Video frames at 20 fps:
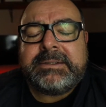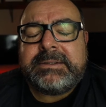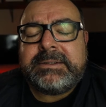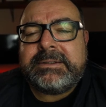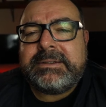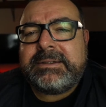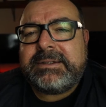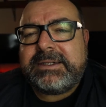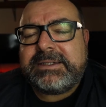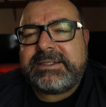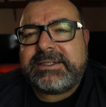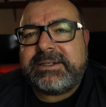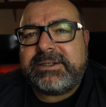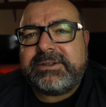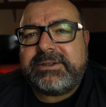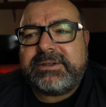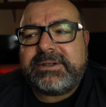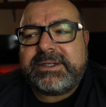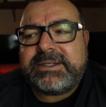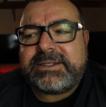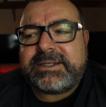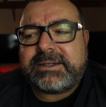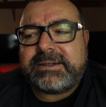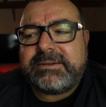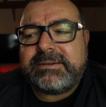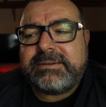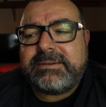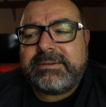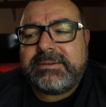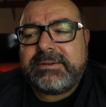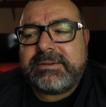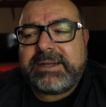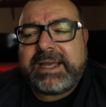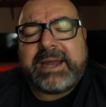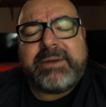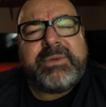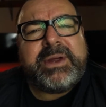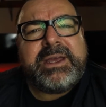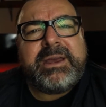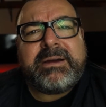That's no good, is it? Can
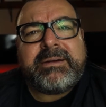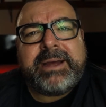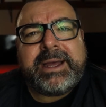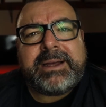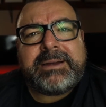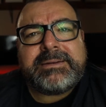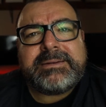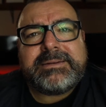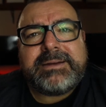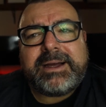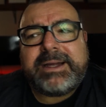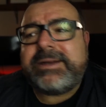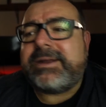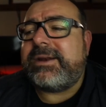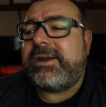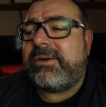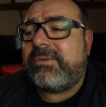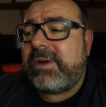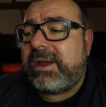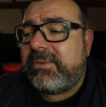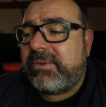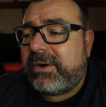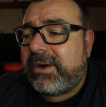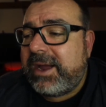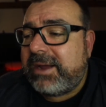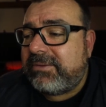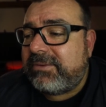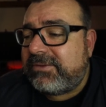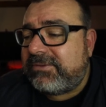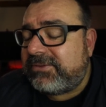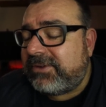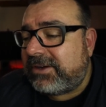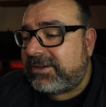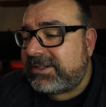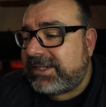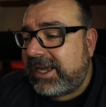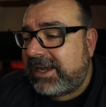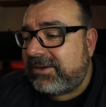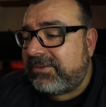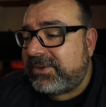we go out? I don't know where we're at with
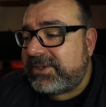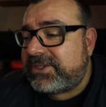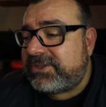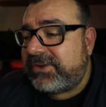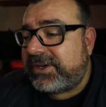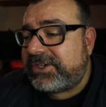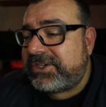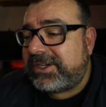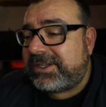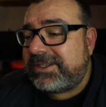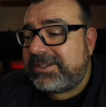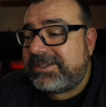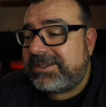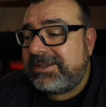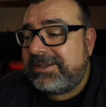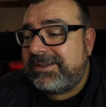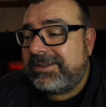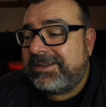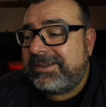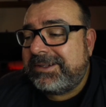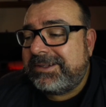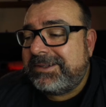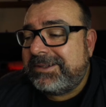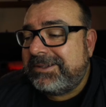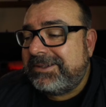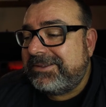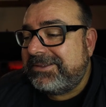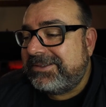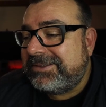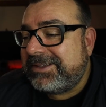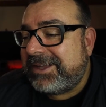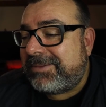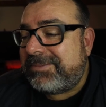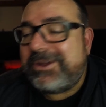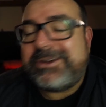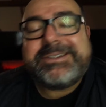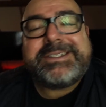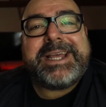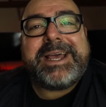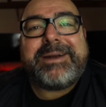lockdown restrictions. I'm
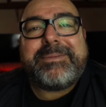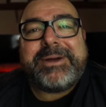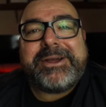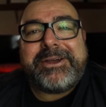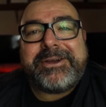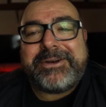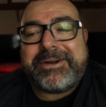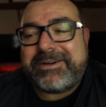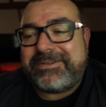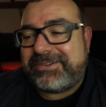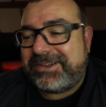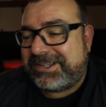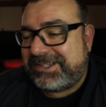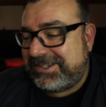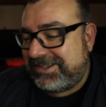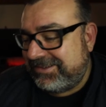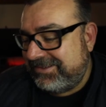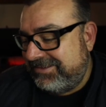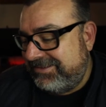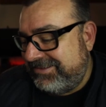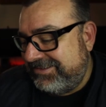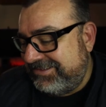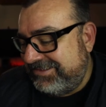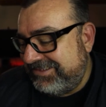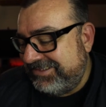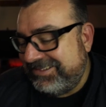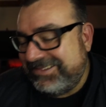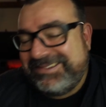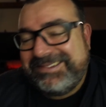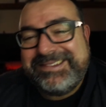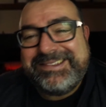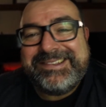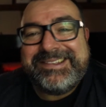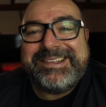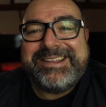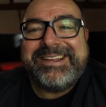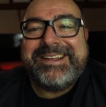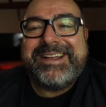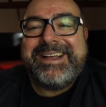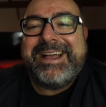locked down in my own office.
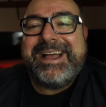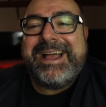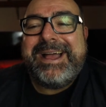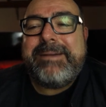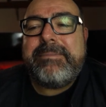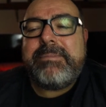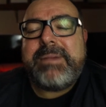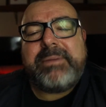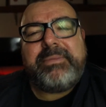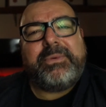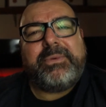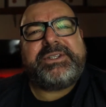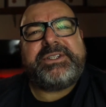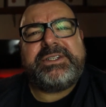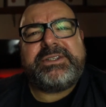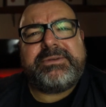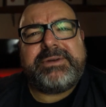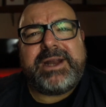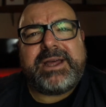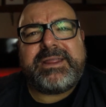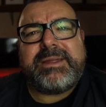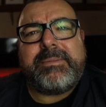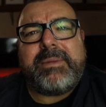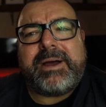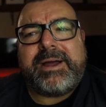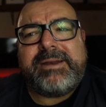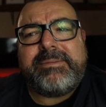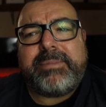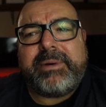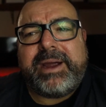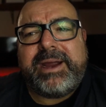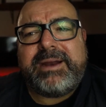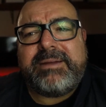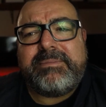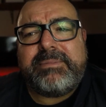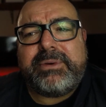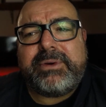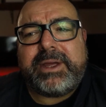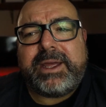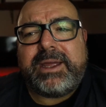Maybe we should do another Mind, Brain, and
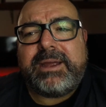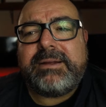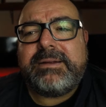Boogie.